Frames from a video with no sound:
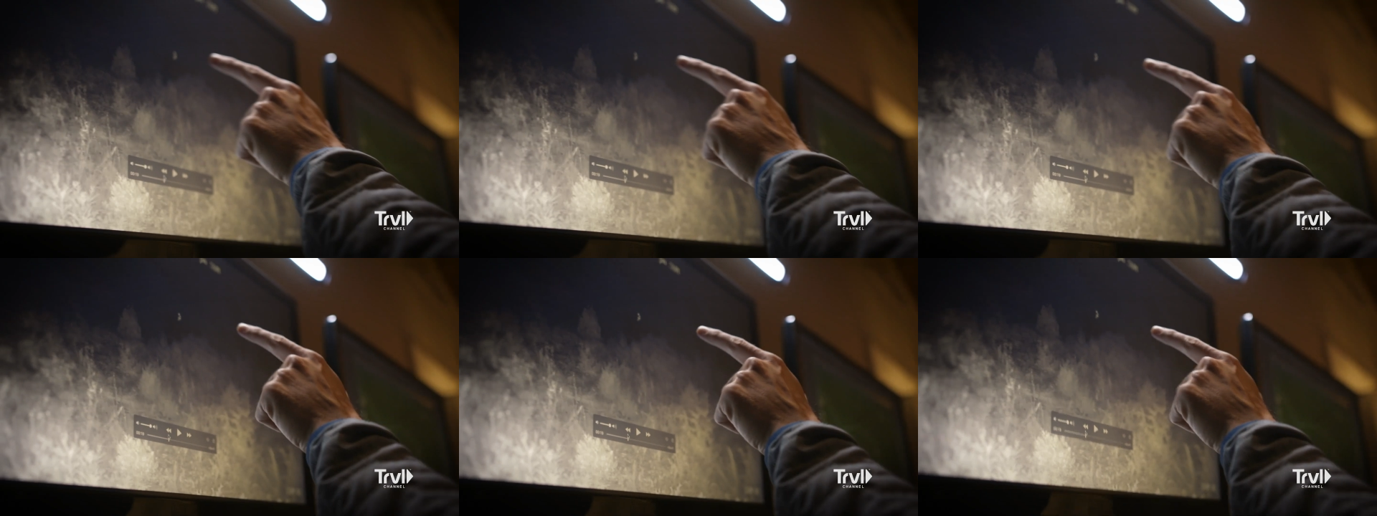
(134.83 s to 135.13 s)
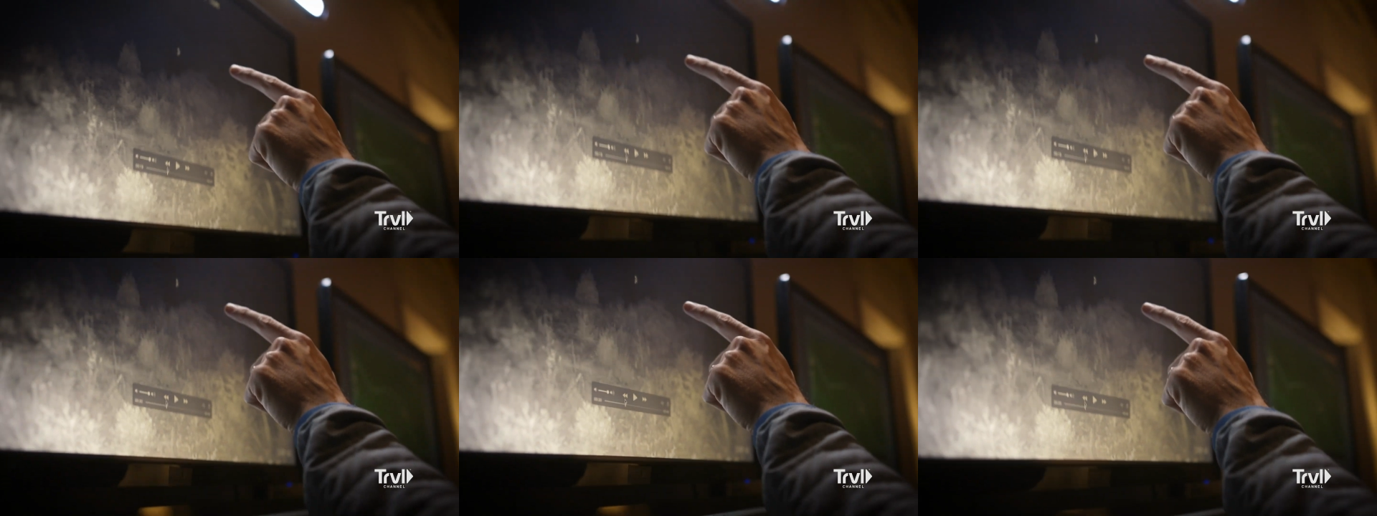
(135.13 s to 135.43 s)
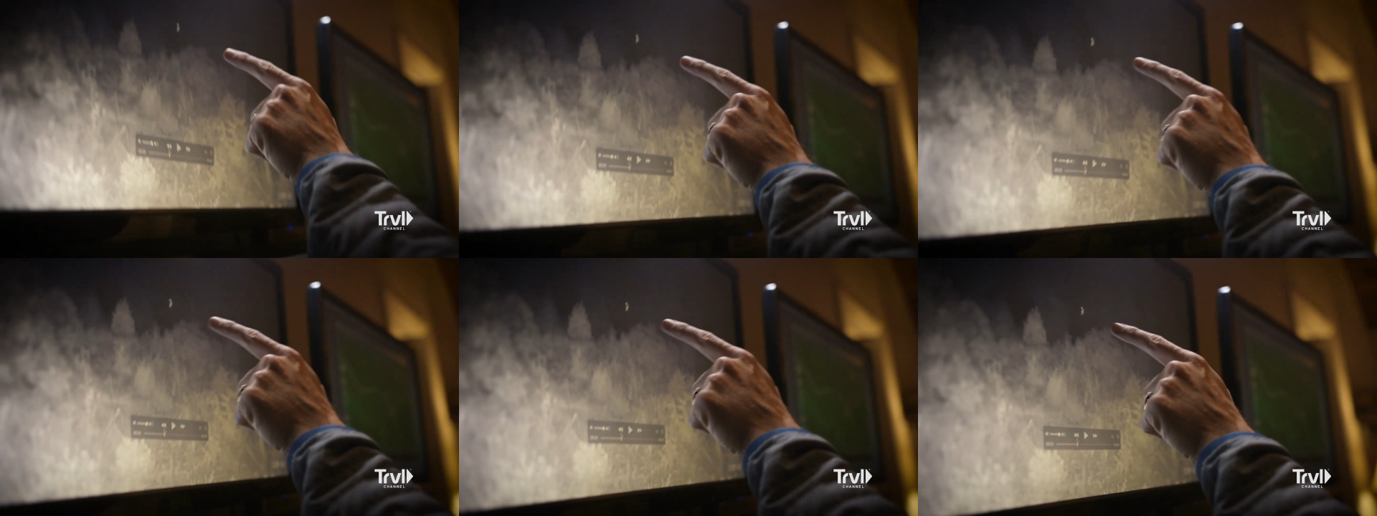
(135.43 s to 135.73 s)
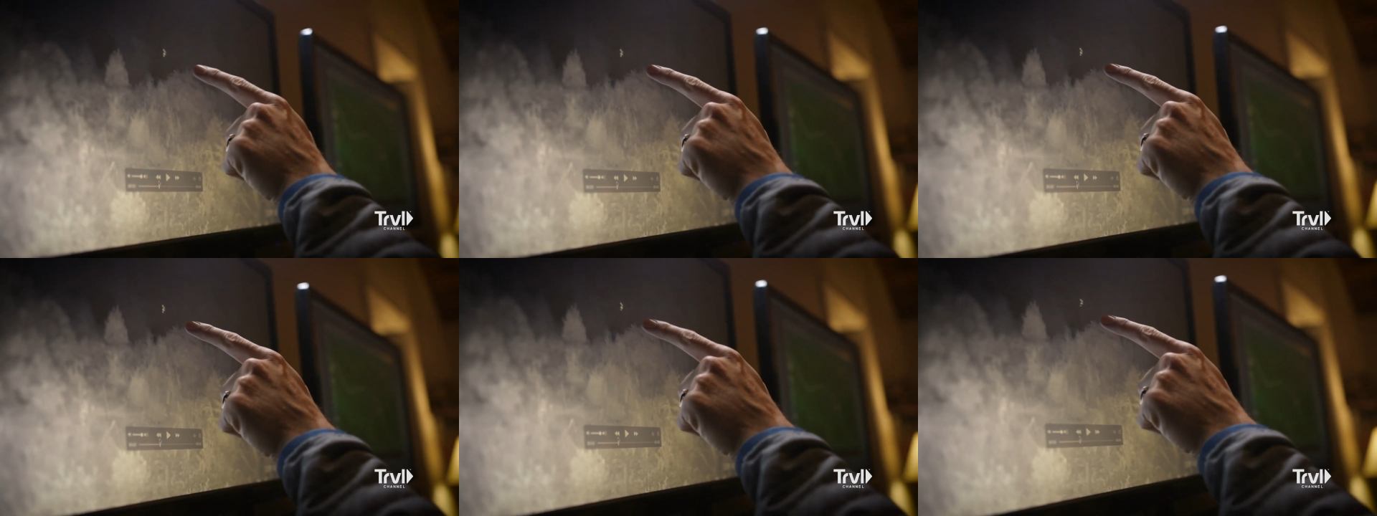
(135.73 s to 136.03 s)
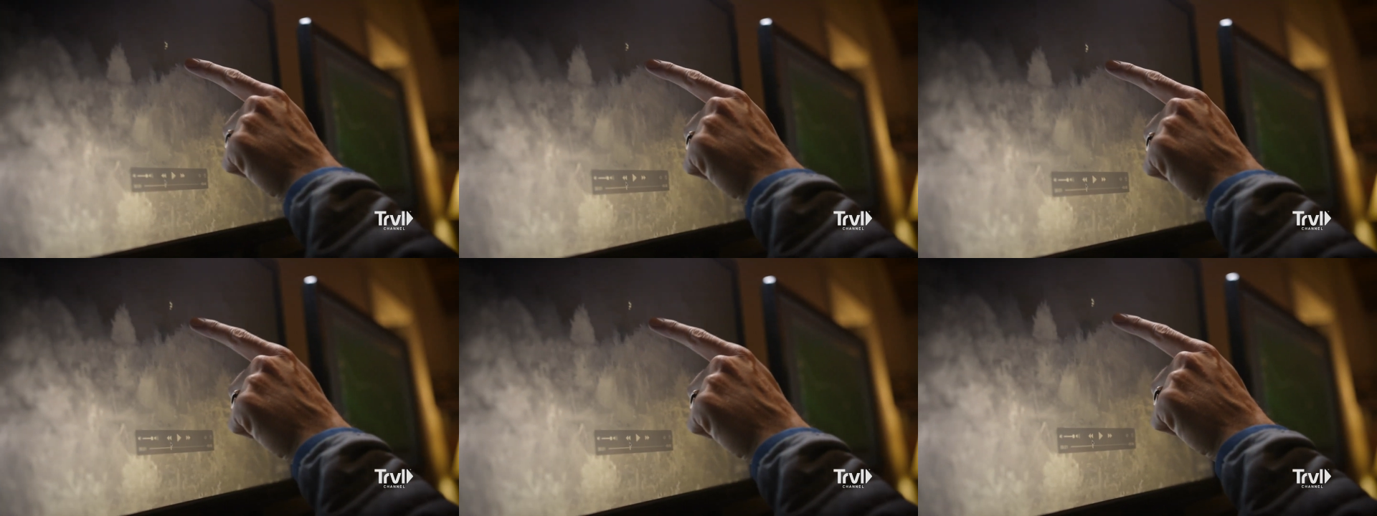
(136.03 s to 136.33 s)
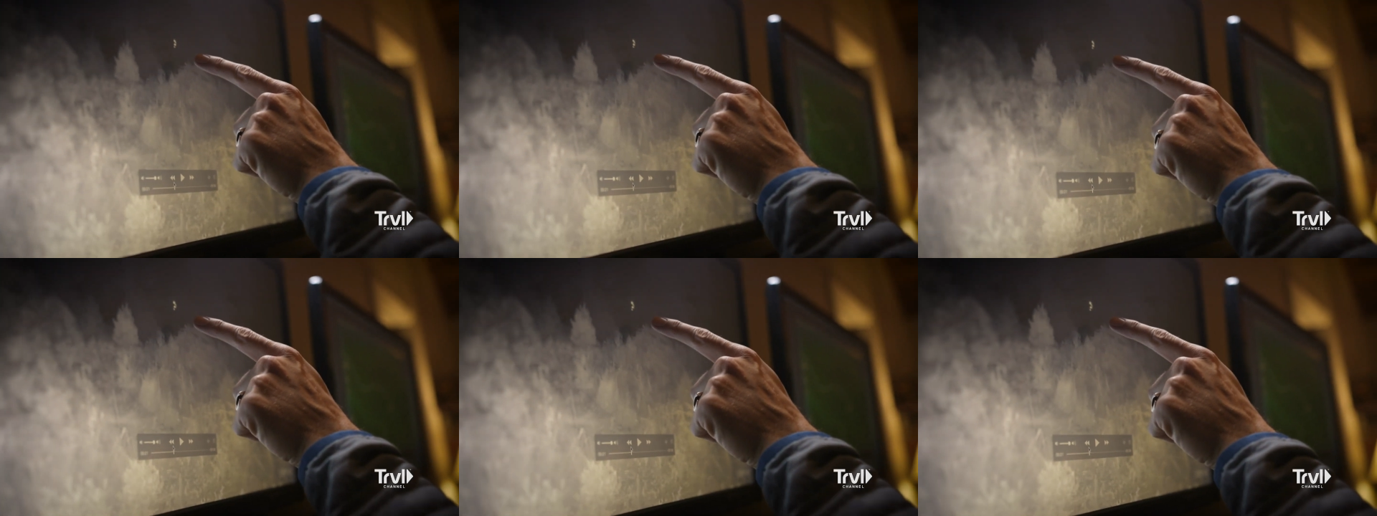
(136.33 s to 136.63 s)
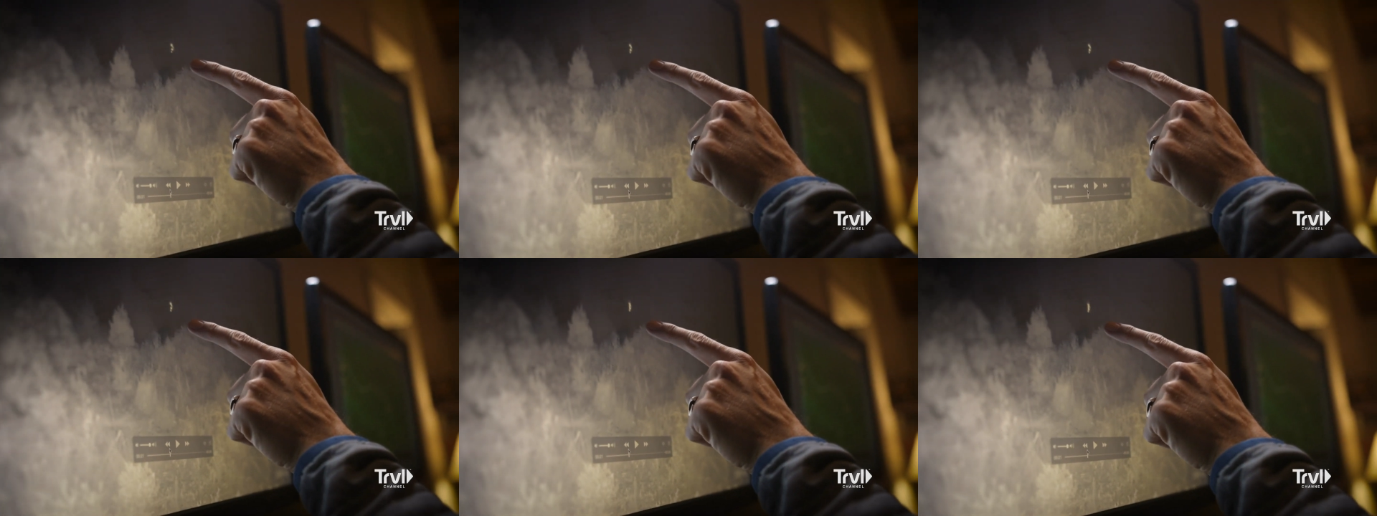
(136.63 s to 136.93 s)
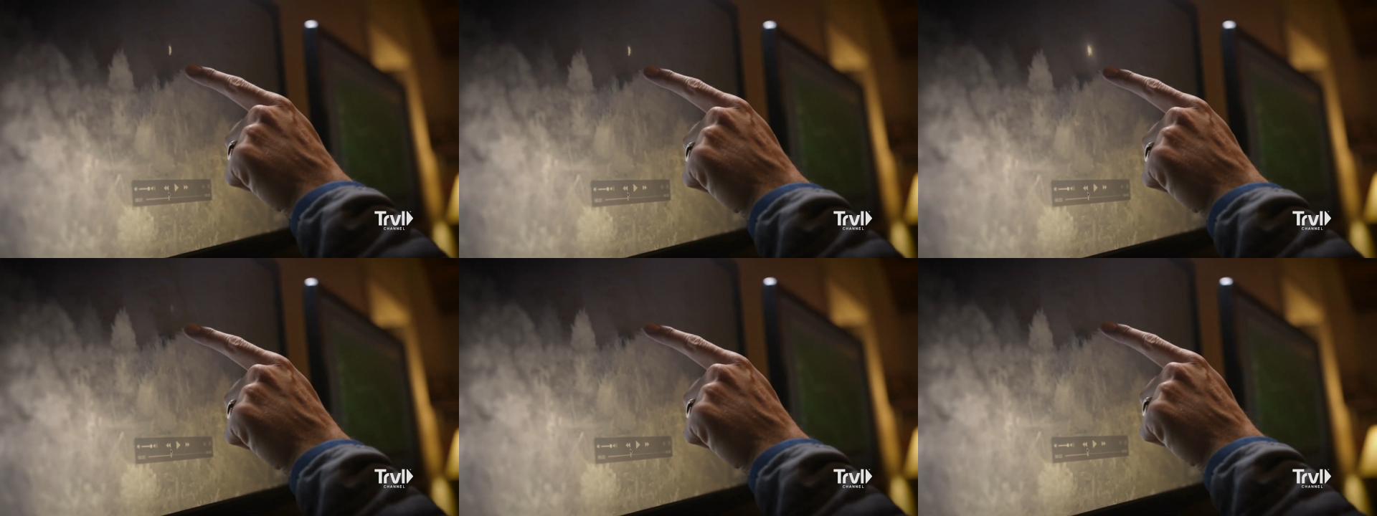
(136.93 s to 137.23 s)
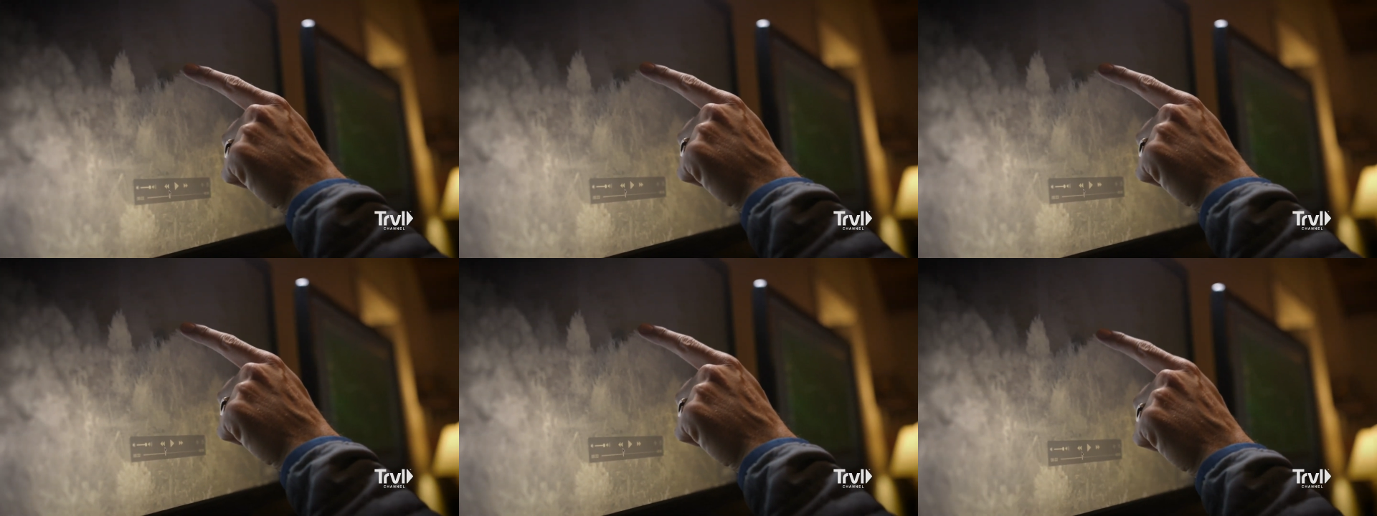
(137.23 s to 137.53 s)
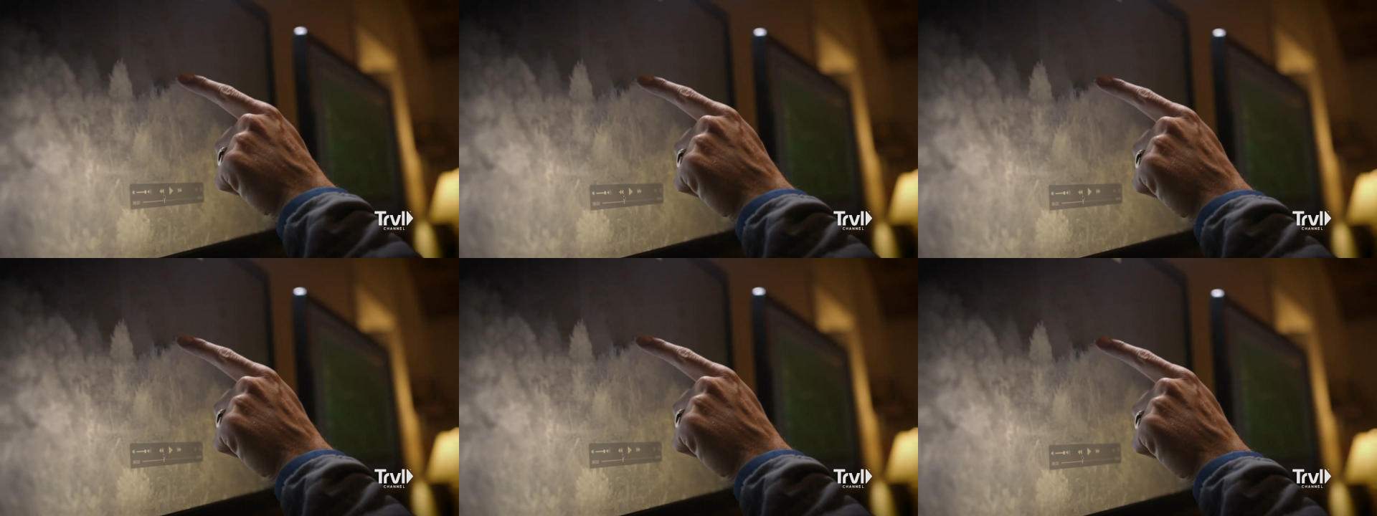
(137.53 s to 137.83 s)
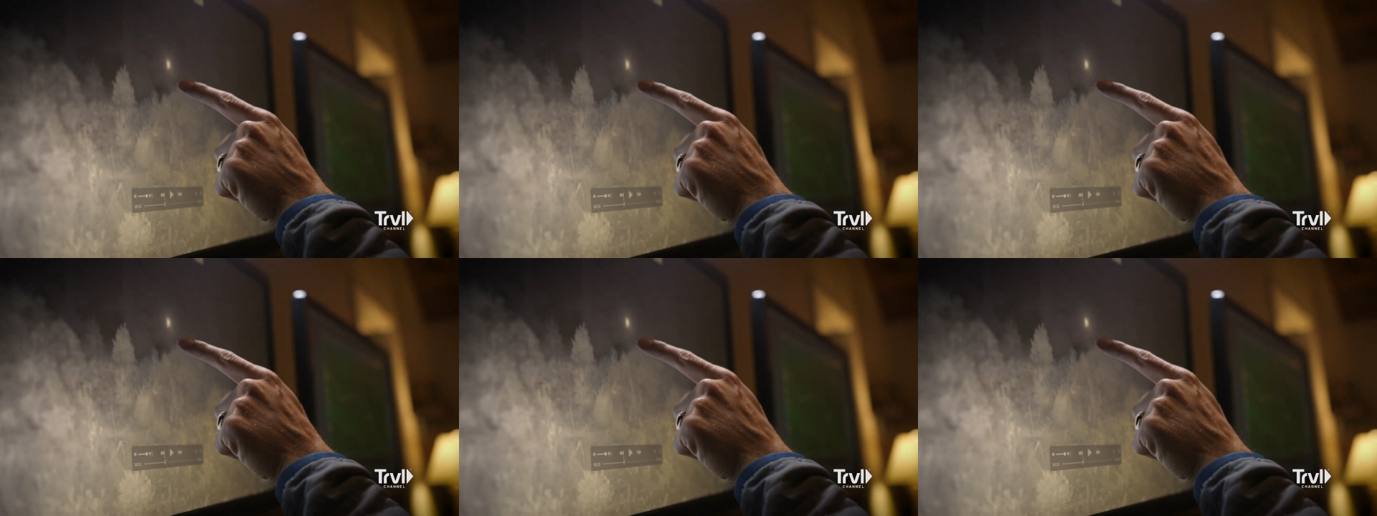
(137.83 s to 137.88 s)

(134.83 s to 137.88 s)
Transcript: [unreadable: no face in view]